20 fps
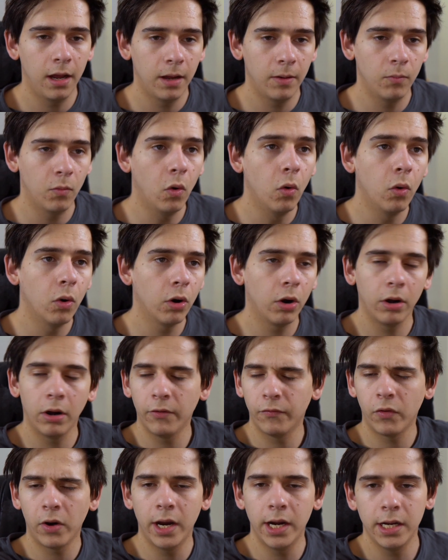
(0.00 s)
or
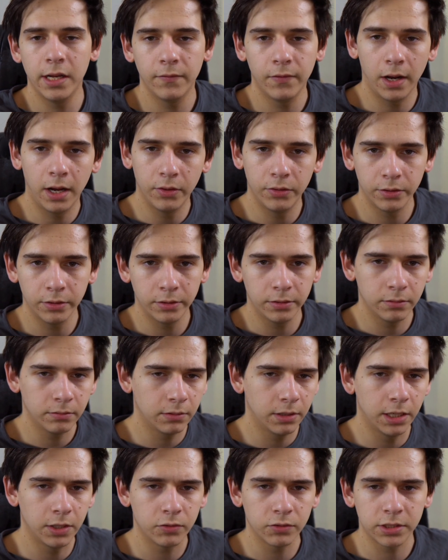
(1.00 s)
a variety of other
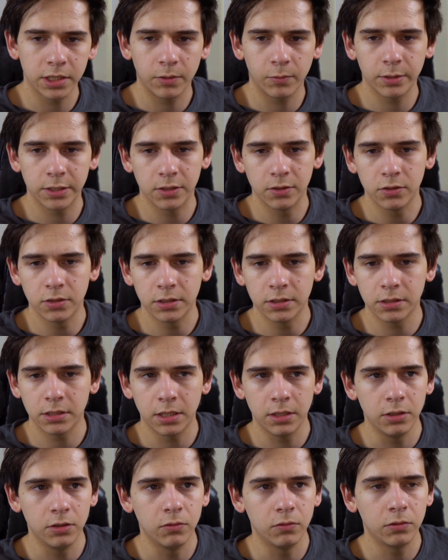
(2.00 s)
interesting resolutions
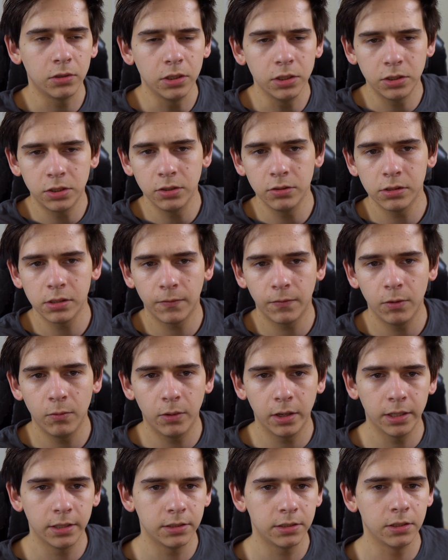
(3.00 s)
that you could choose if you
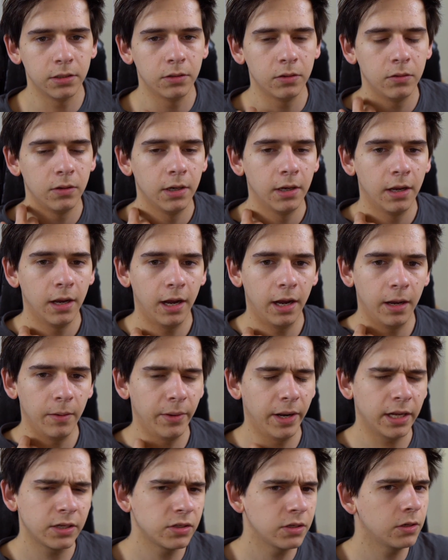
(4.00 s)
wanted to. It
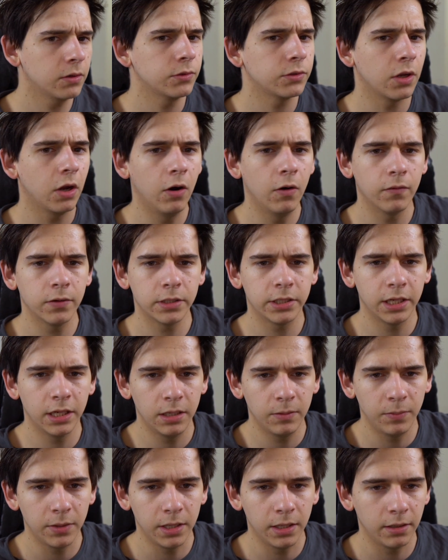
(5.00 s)
actually goes over
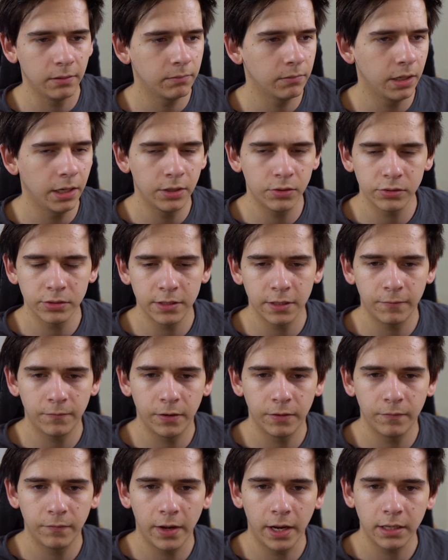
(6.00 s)
1080p. Interesting
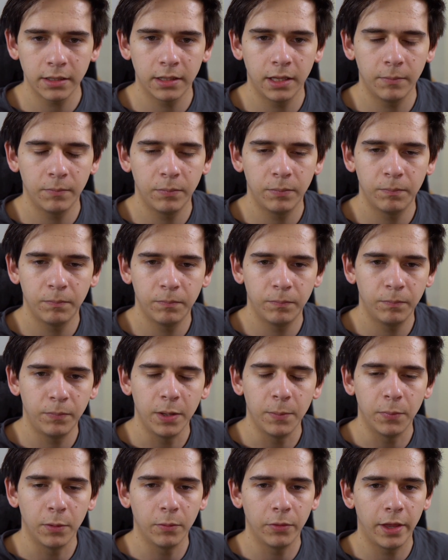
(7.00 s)
fun fact that
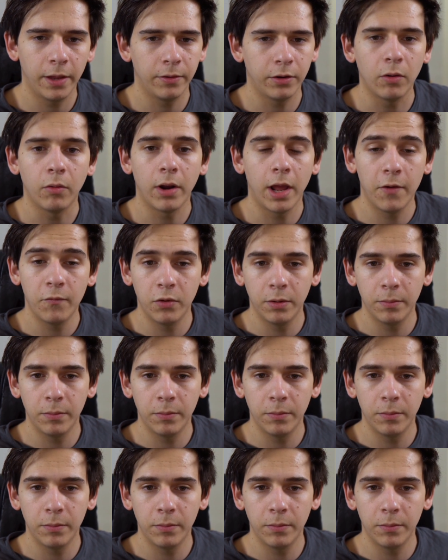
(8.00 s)
people that don't have one